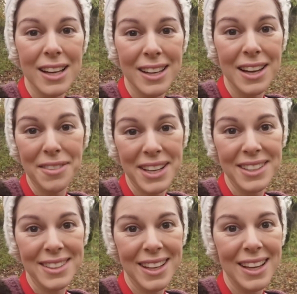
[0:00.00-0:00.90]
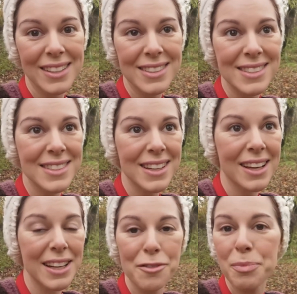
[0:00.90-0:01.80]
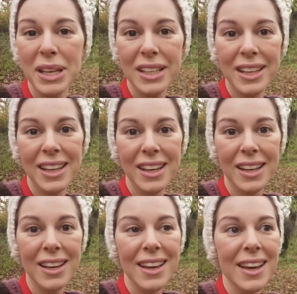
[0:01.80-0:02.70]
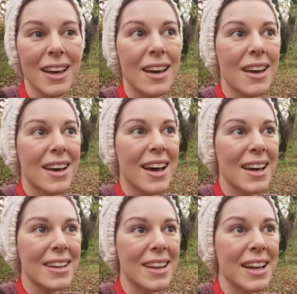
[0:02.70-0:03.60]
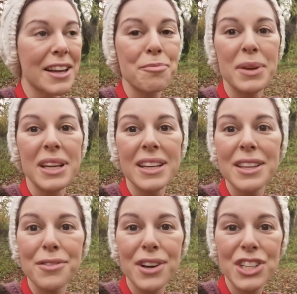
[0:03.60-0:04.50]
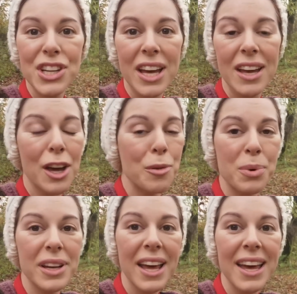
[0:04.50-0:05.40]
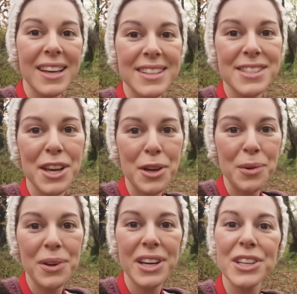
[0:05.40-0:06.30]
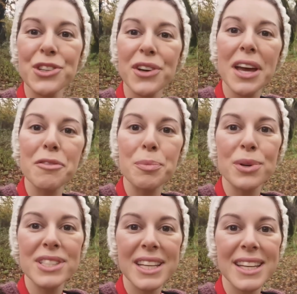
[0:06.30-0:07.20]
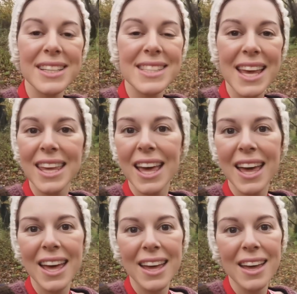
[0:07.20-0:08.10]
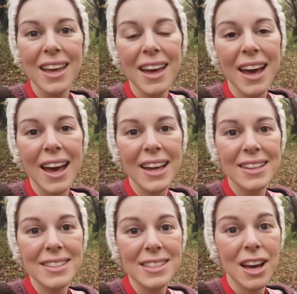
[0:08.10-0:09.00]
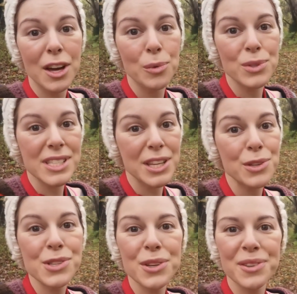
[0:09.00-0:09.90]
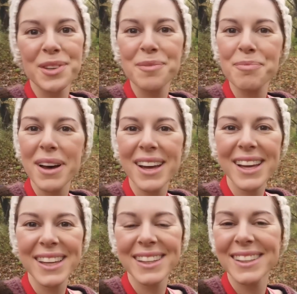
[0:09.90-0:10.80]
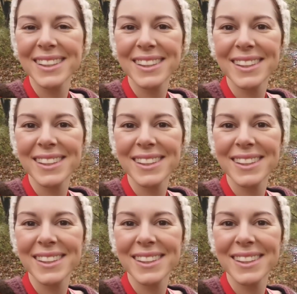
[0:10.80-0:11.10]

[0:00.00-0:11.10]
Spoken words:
love it, and I love being here. I love being in the fresh open air. So enjoy, everybody, take care, and I will see you soon. Bye.